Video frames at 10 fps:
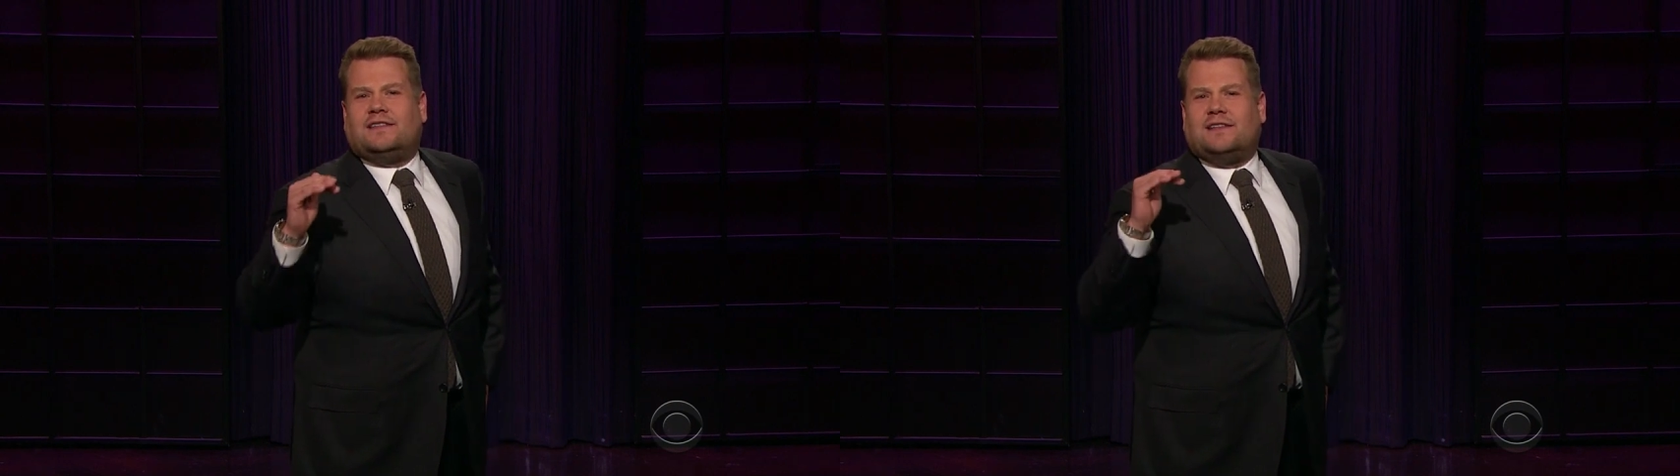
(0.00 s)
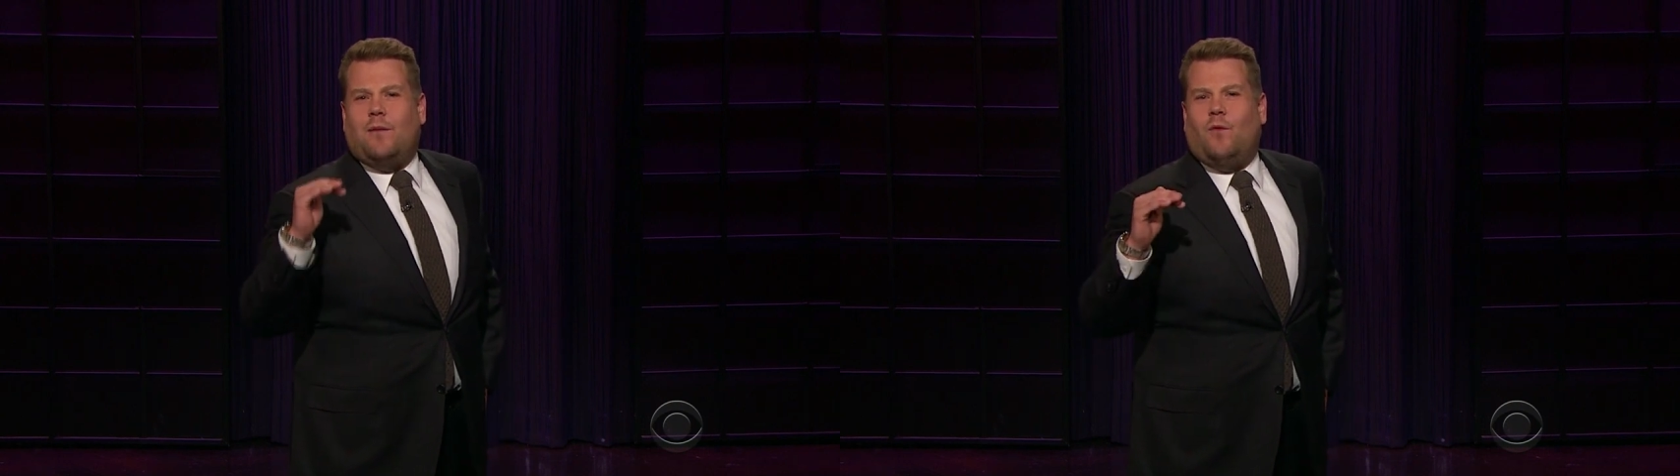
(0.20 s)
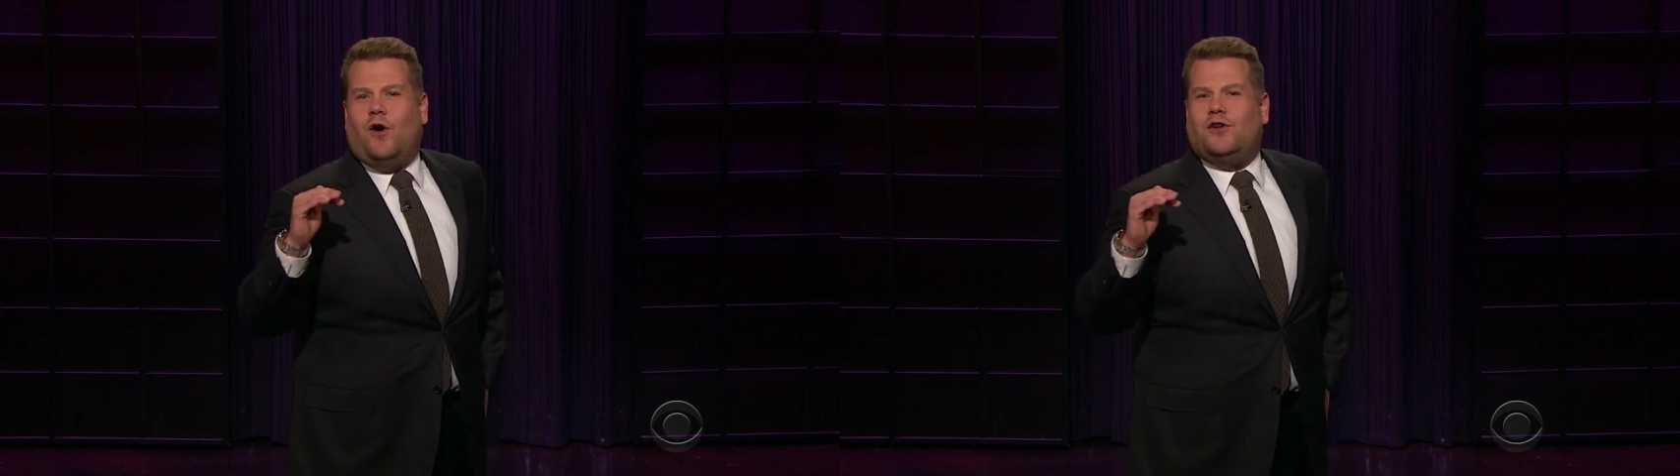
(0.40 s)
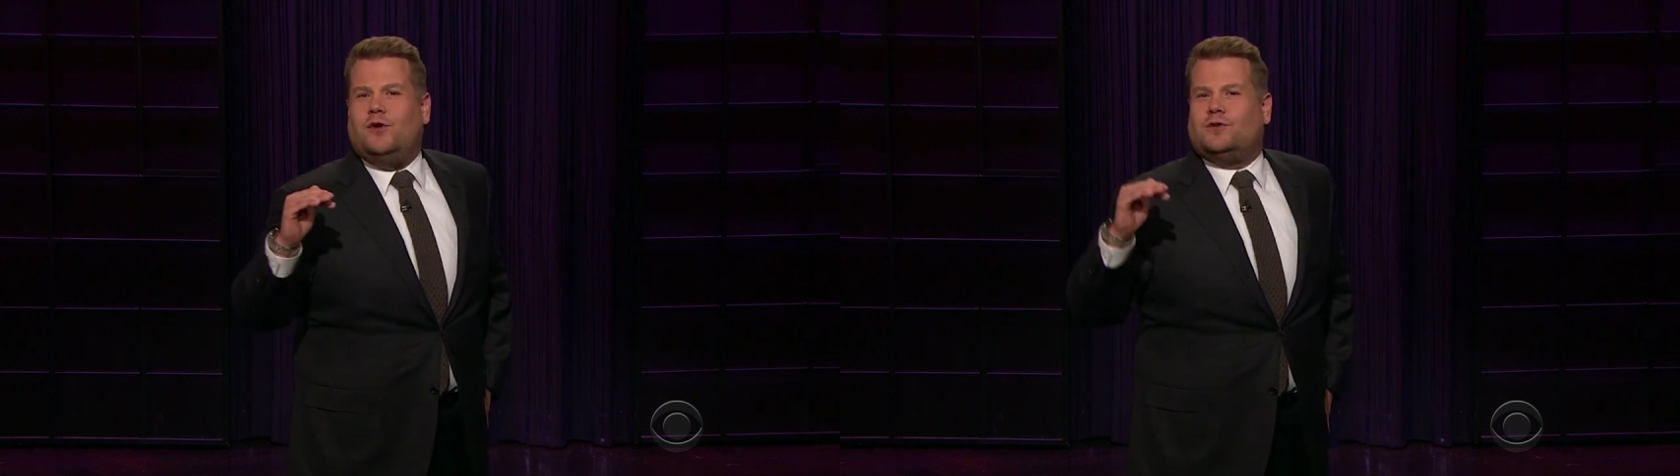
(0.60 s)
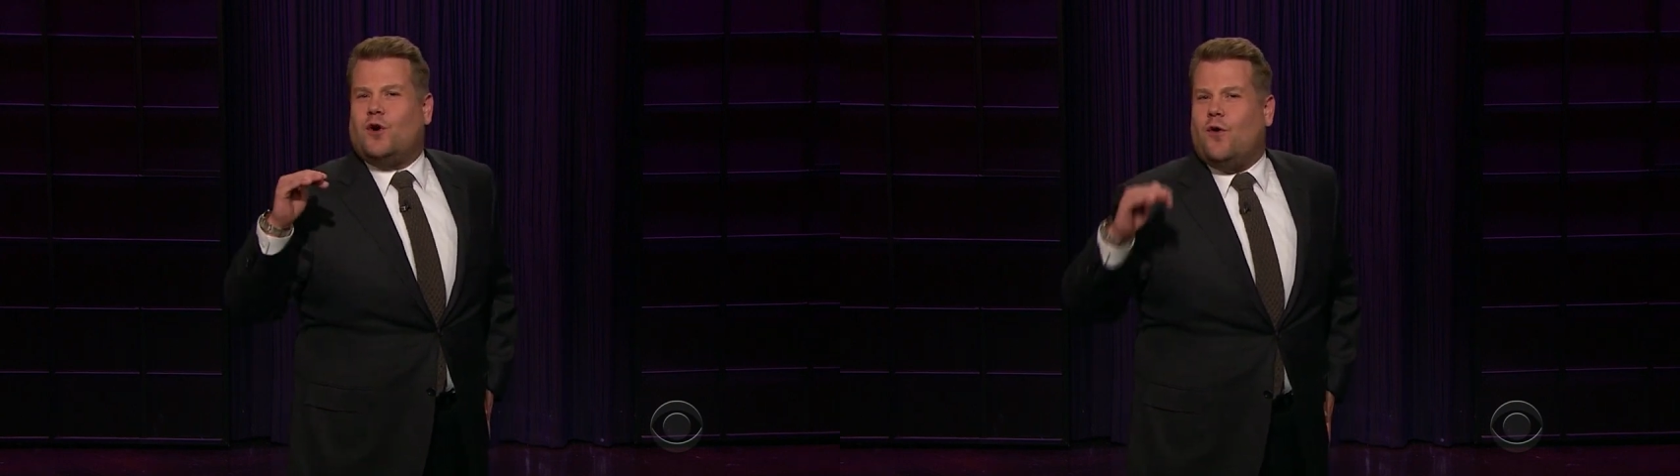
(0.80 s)
someone
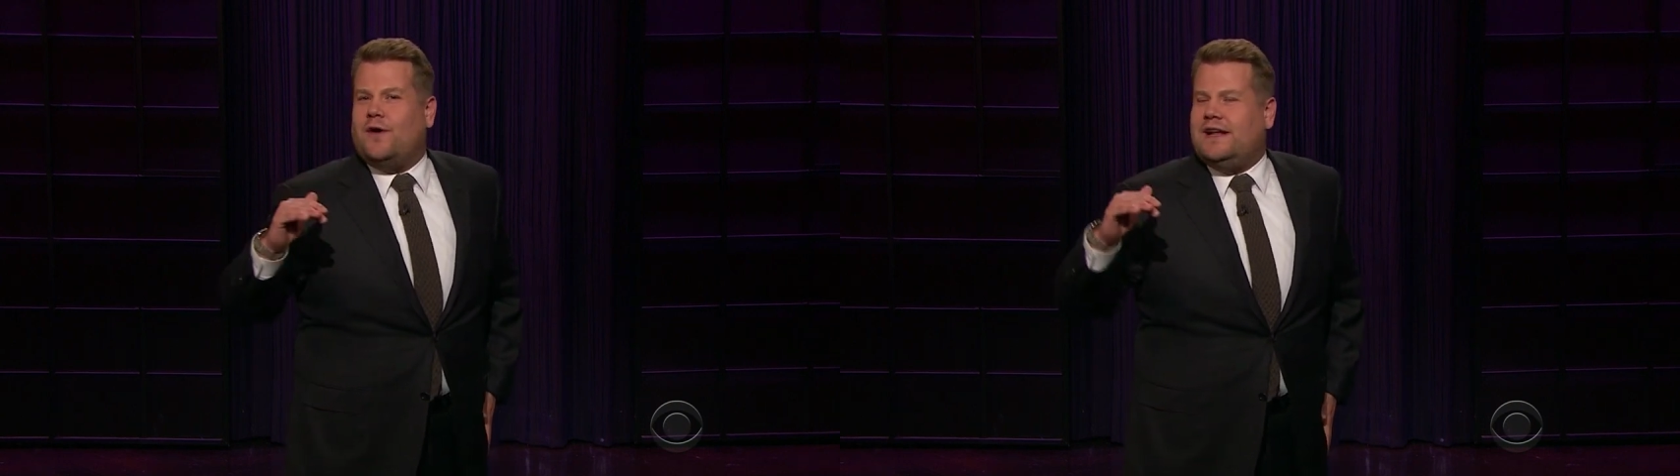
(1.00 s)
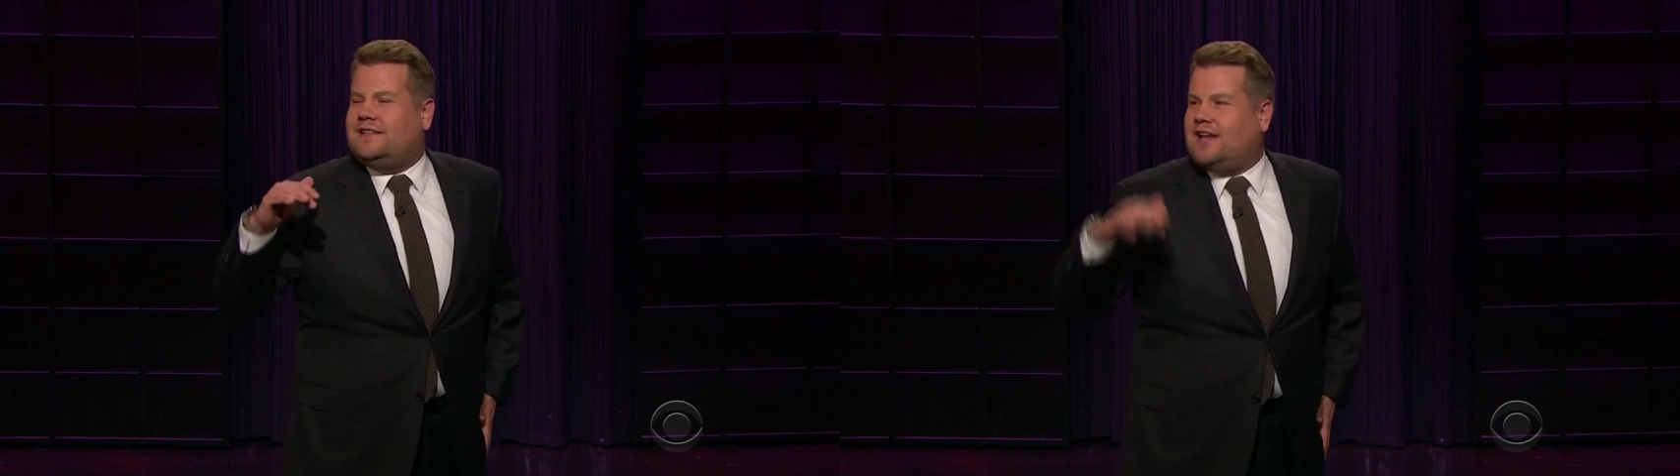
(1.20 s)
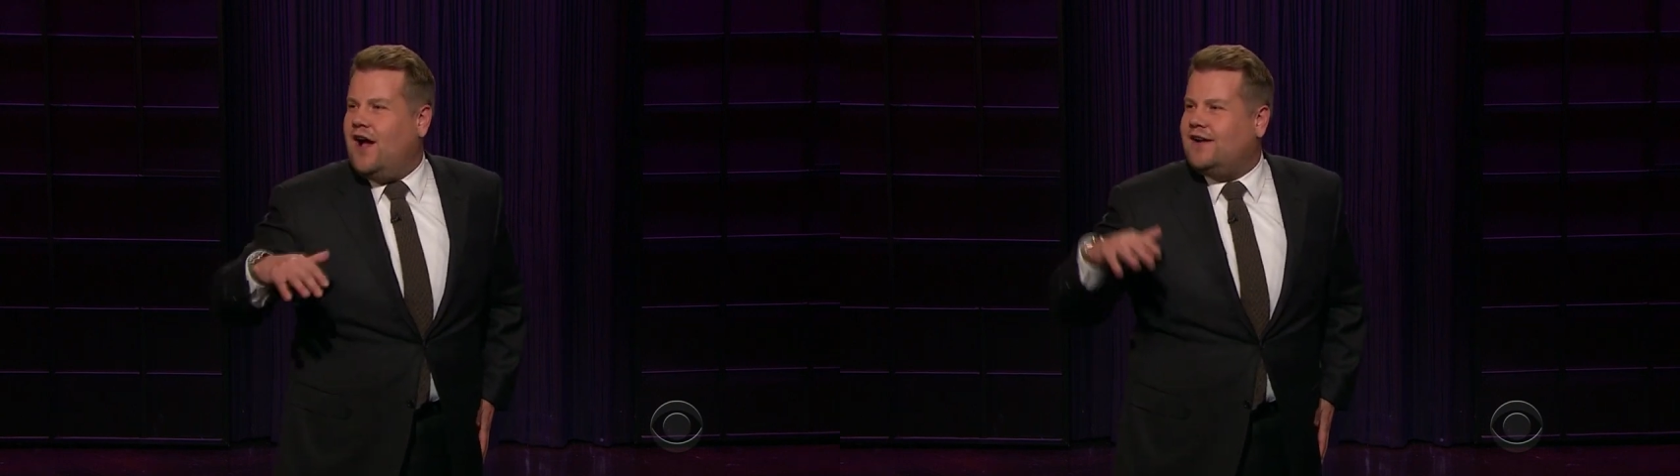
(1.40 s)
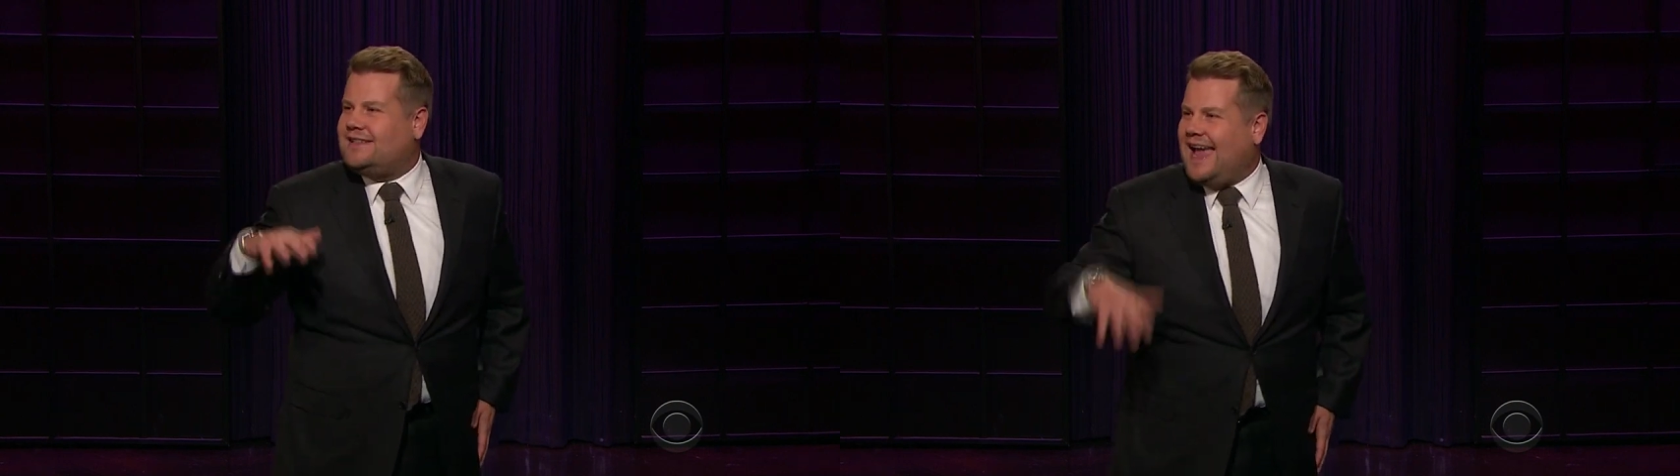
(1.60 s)
who's already turned